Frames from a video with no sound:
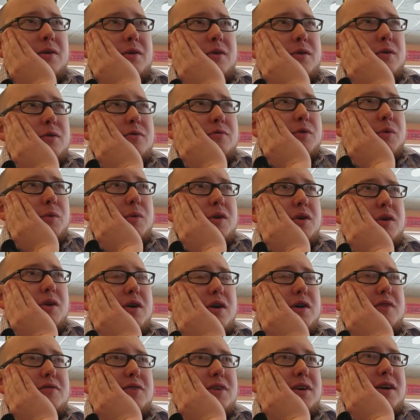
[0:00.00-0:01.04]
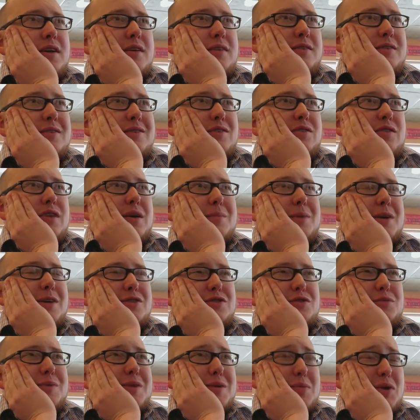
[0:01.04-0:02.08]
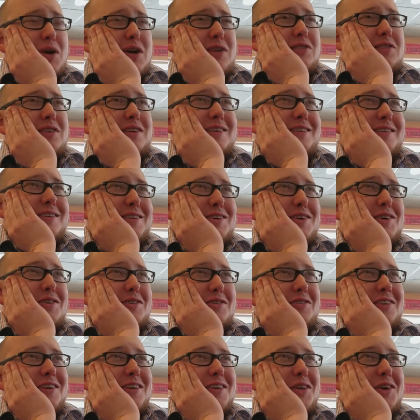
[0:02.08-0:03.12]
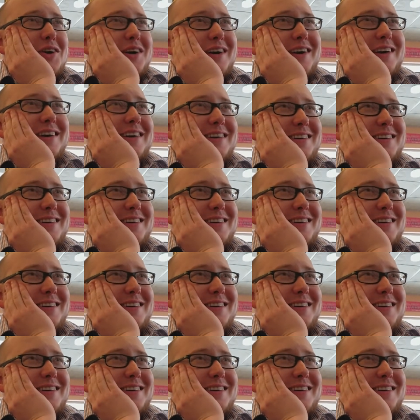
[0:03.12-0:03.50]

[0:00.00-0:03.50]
I don't know if I want offline, because that might just be depressing. You're going to see, like...